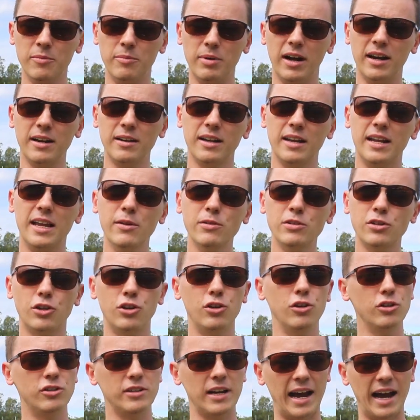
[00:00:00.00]
but he was a
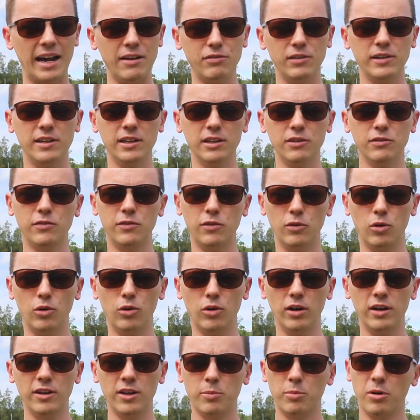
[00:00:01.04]
huge advocate
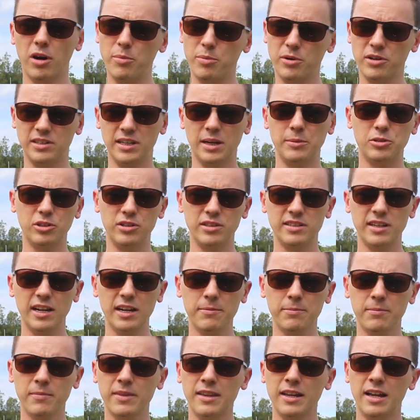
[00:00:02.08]
for the Proprioception
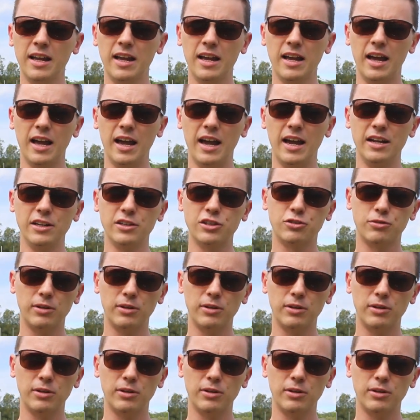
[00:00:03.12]
set, and